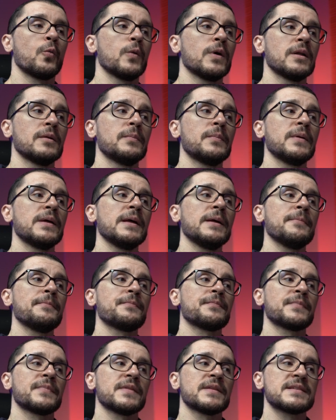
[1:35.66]
will be
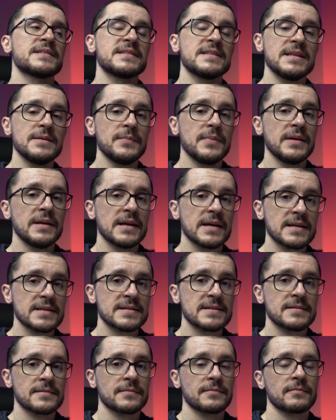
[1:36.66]
the
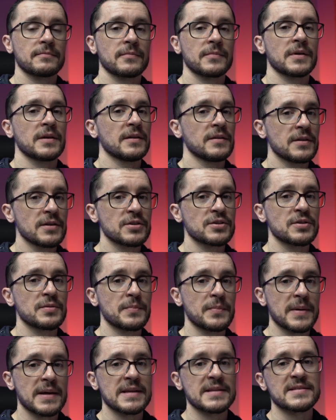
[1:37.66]
CBS,
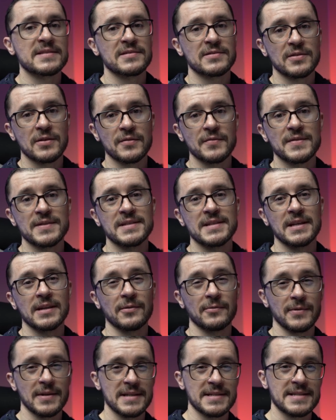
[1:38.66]
condition-based servicing
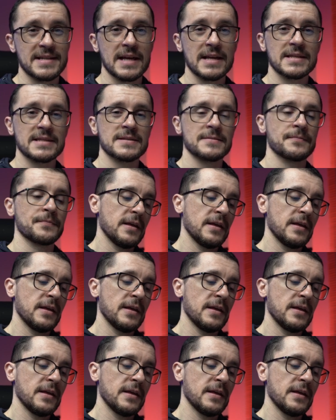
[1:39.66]
resets.